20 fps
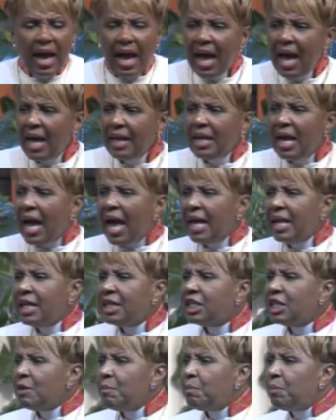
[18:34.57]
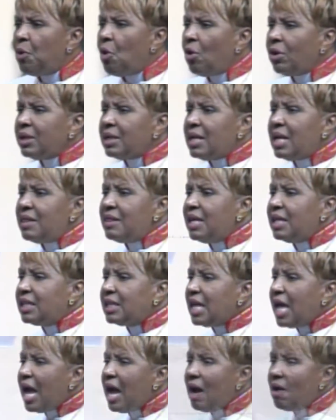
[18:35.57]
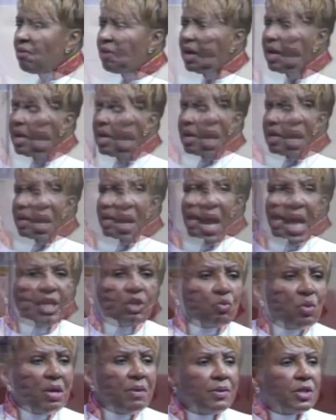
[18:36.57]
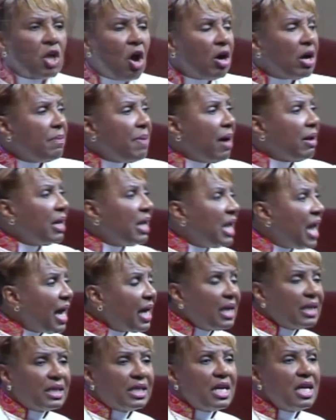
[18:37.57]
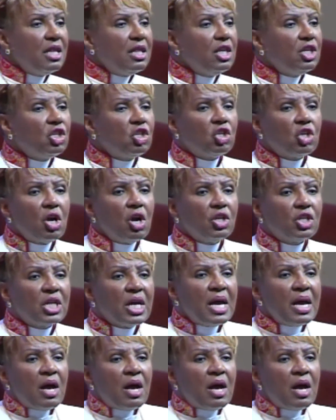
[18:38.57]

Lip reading: And it's important in this era, as we talk about legacy in this church,